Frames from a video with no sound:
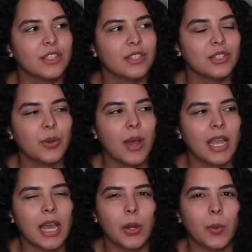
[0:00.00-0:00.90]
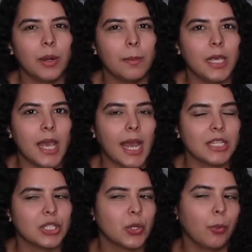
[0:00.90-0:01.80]
So I kind of want to be
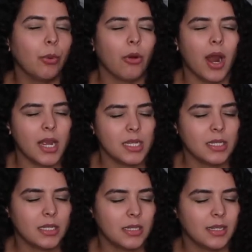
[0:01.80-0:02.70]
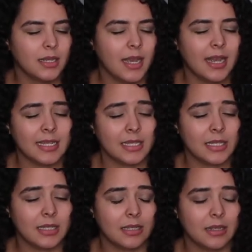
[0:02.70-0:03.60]
as surprised
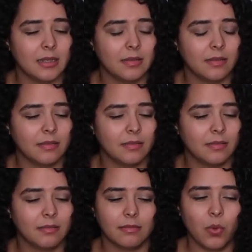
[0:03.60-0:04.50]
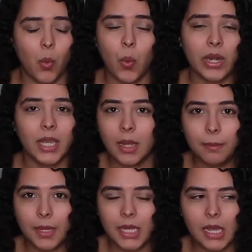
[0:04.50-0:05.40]
as one can
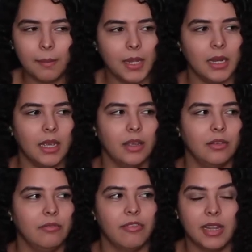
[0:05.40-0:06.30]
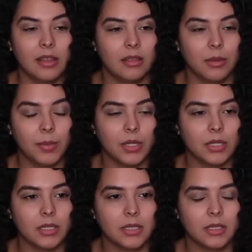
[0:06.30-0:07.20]
be. I mean, I read the
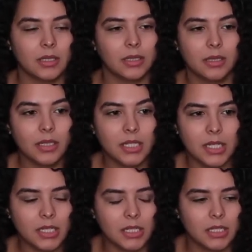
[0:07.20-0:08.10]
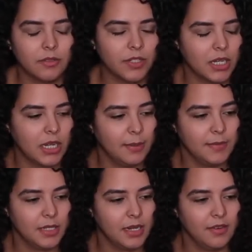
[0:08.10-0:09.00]
books dozens of
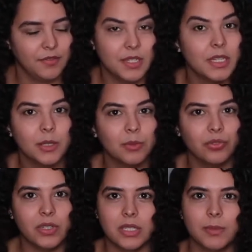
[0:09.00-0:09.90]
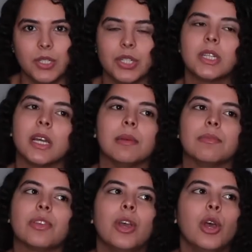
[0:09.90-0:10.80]
times and I've seen the movies a bunch of
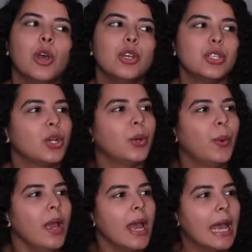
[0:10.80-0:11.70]
times. So